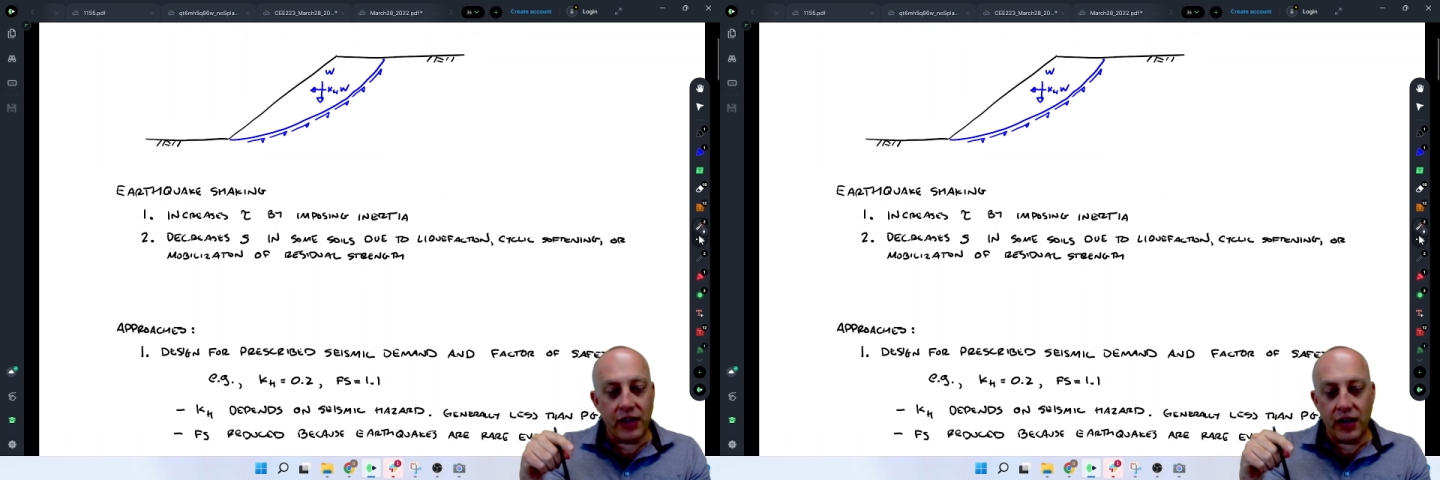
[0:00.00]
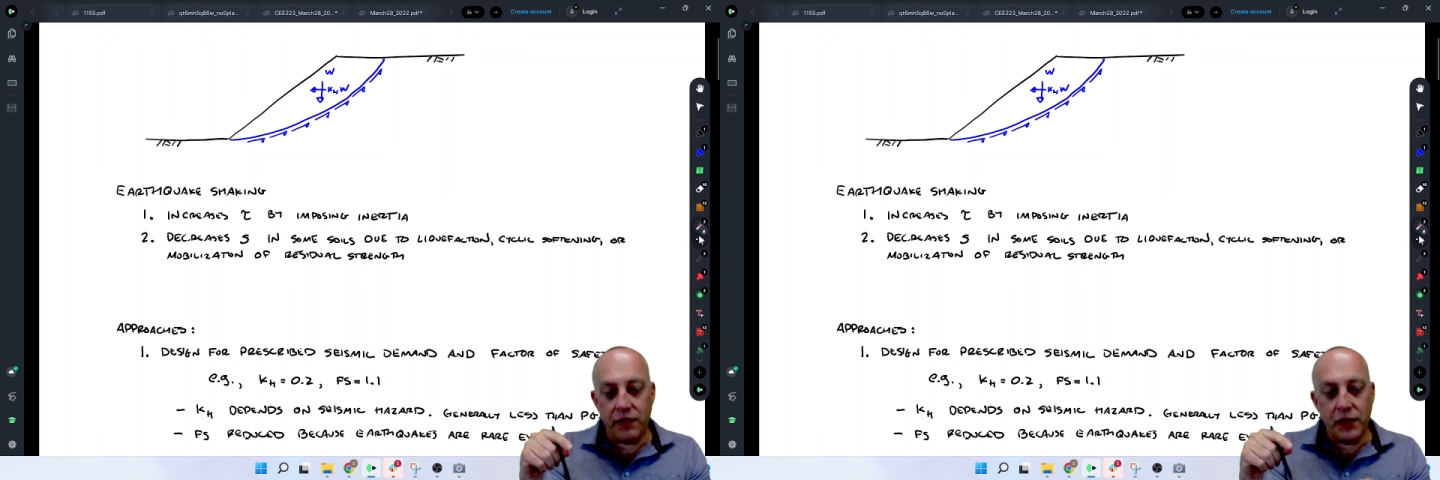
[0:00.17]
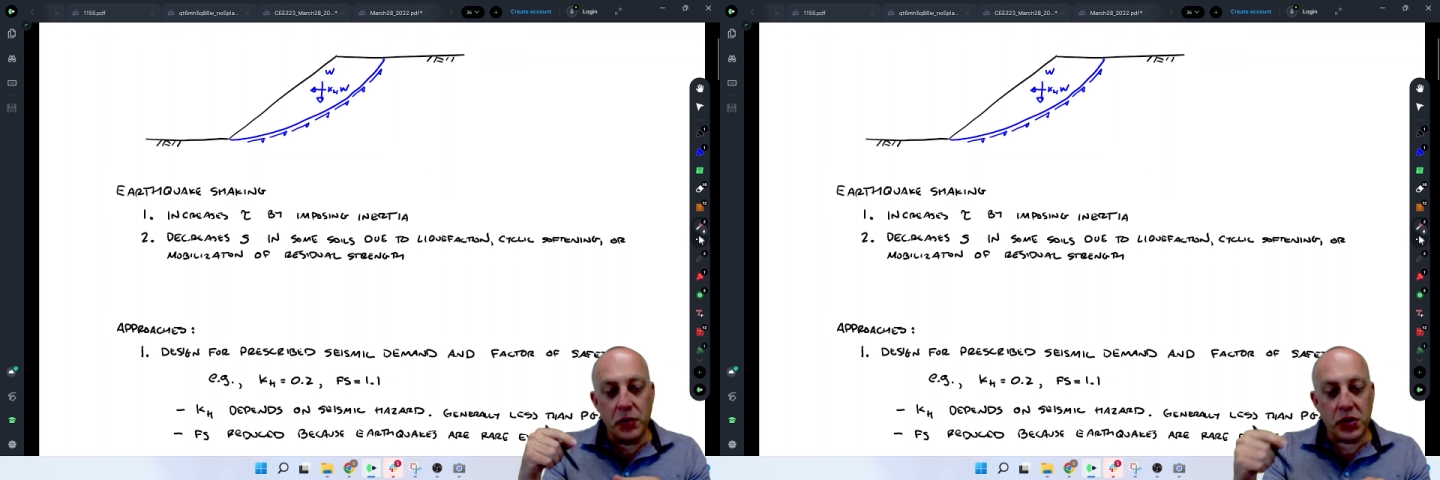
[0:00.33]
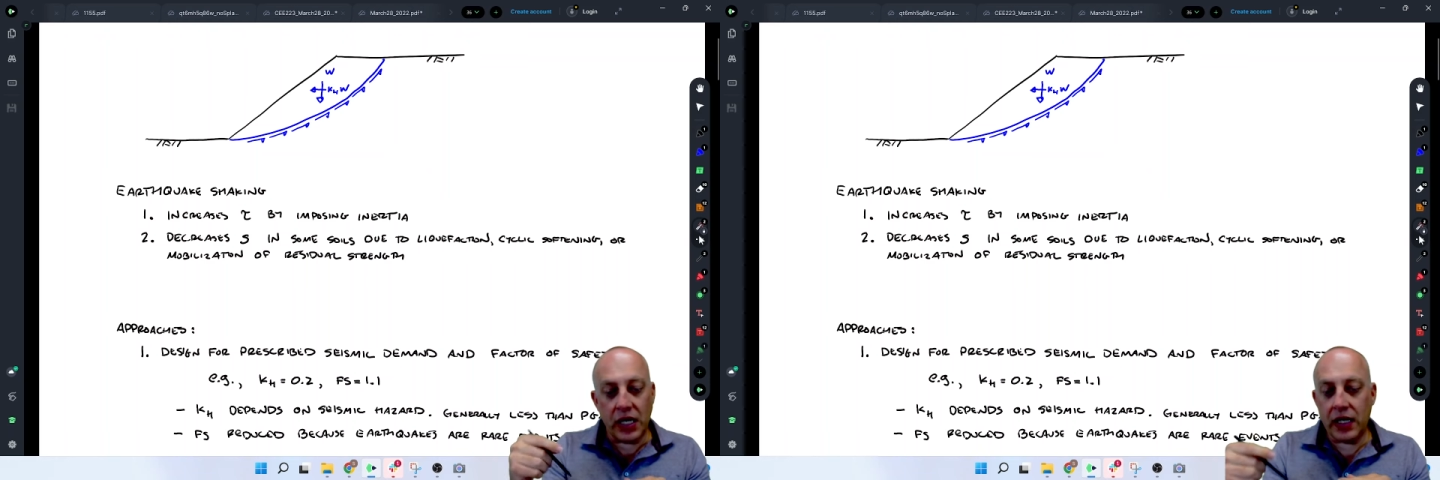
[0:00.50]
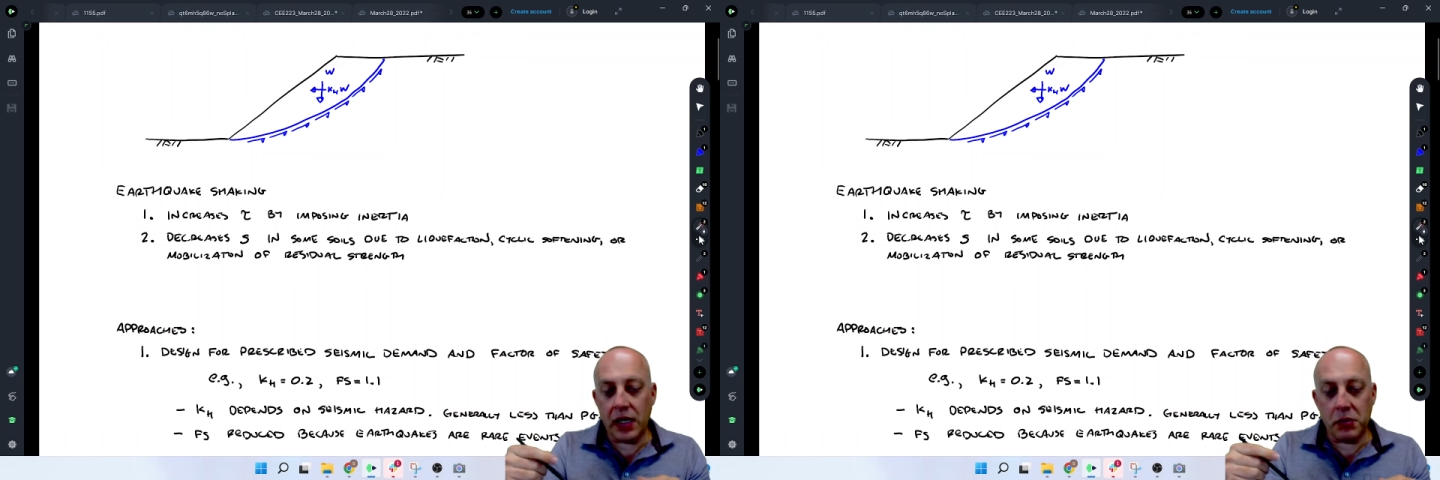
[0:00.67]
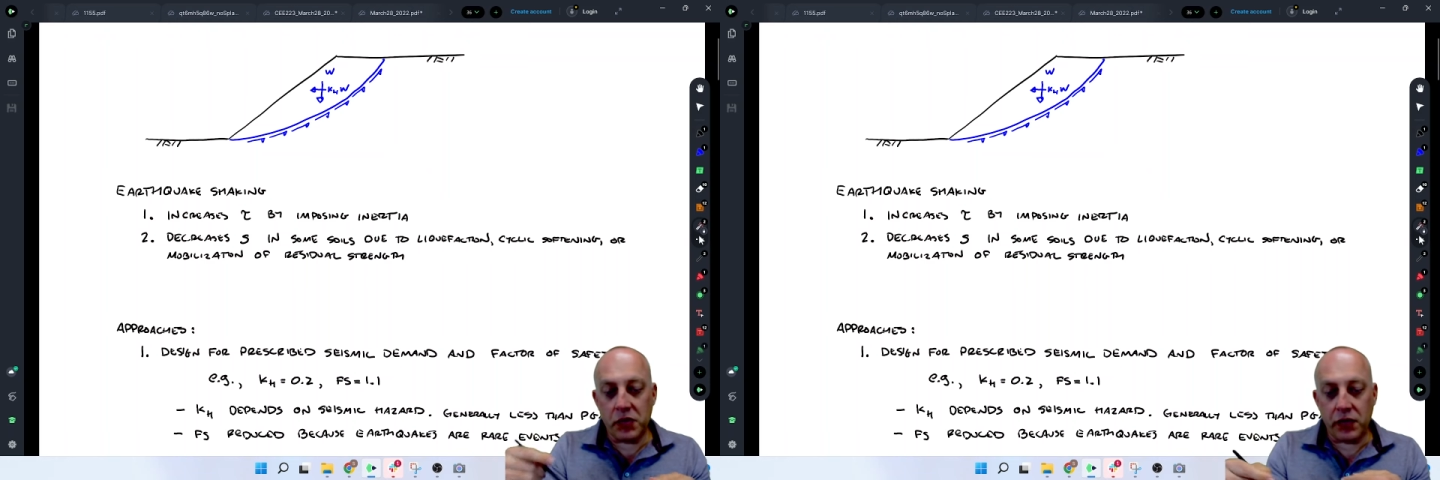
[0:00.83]
a few
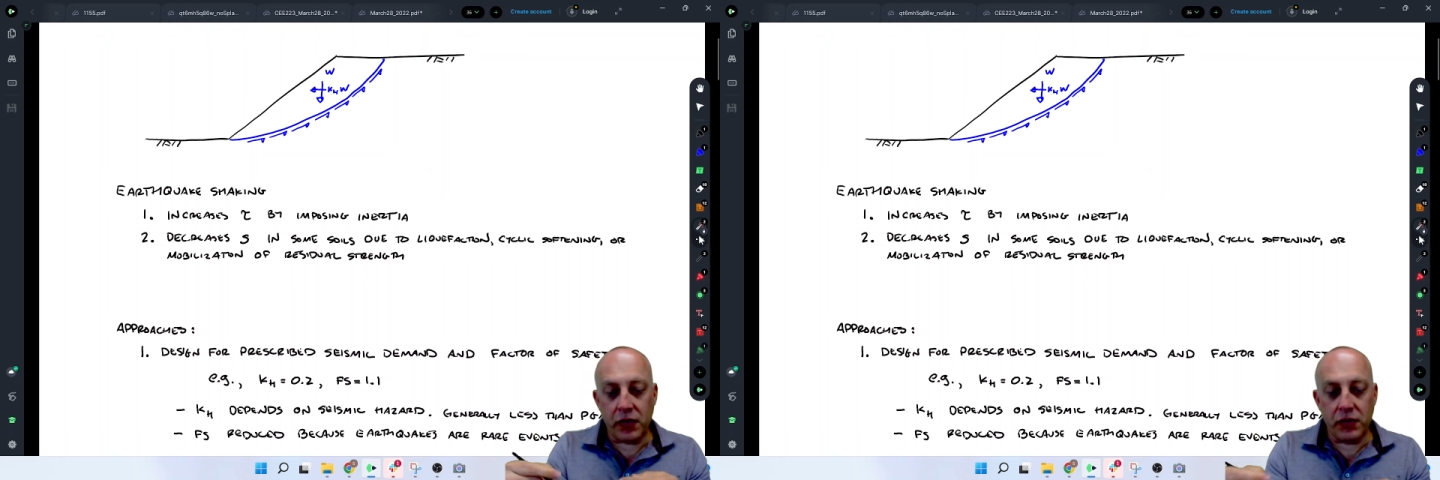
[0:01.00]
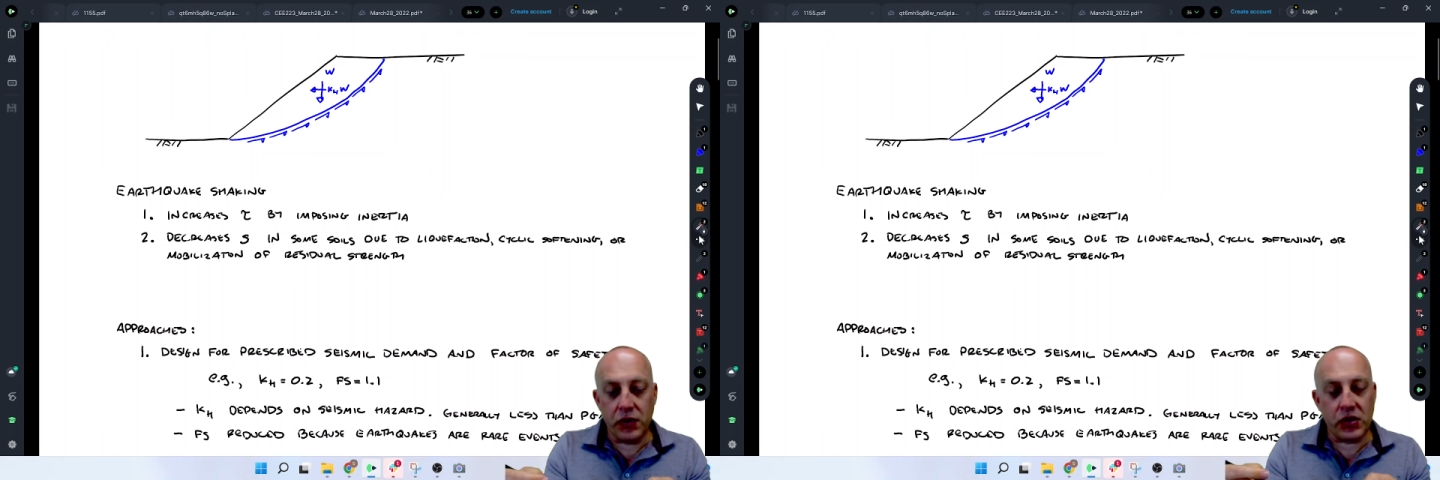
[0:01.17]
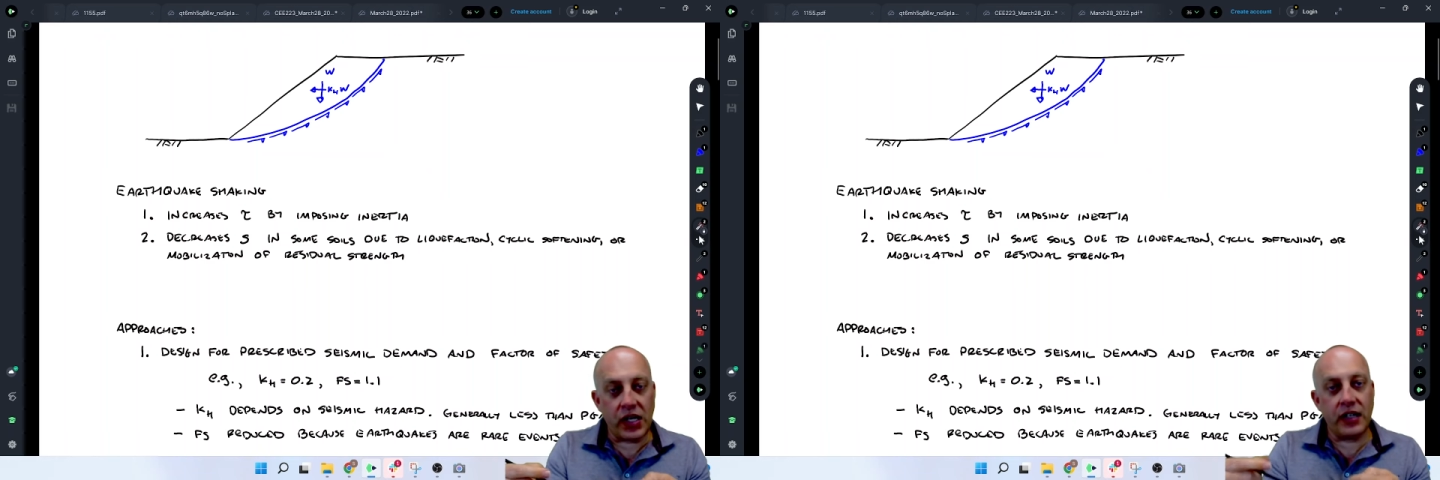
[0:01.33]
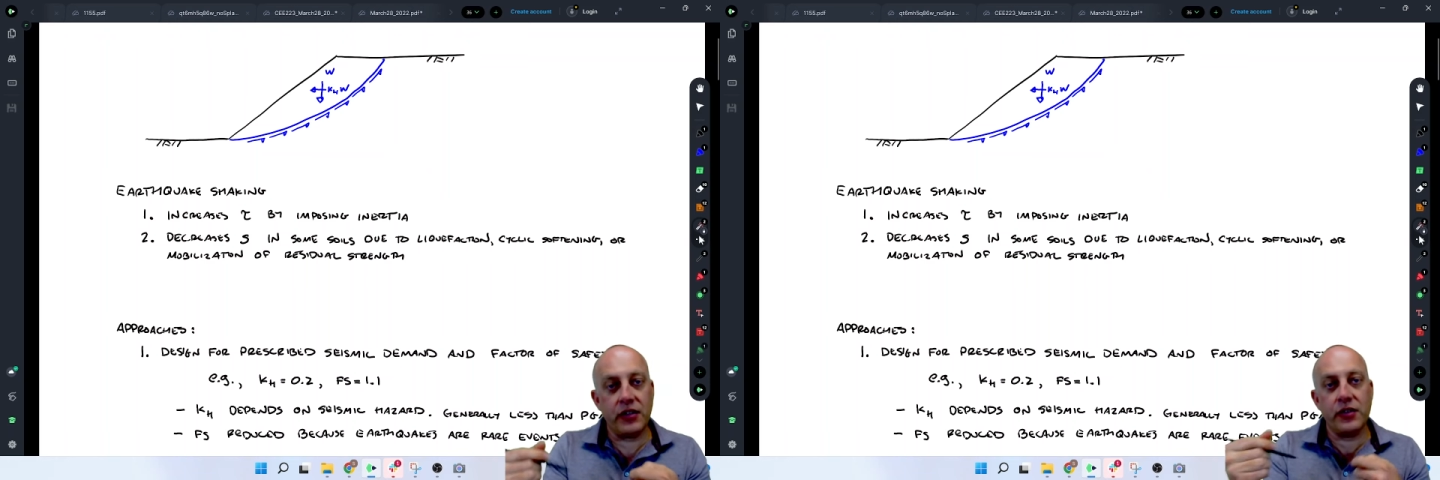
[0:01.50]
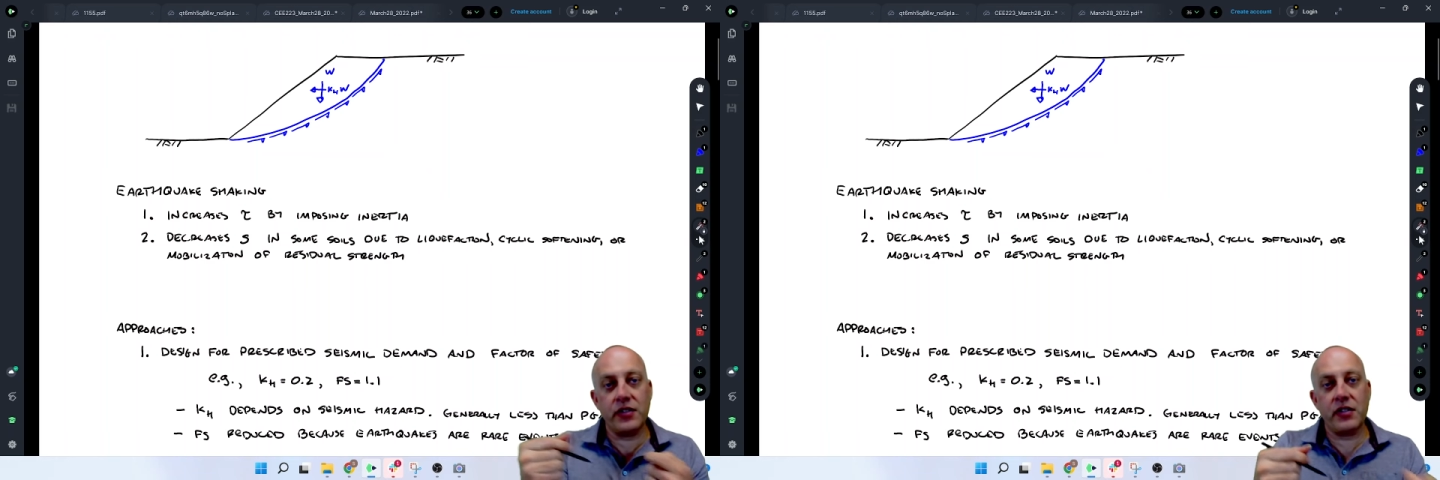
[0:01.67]
times for a few cycles,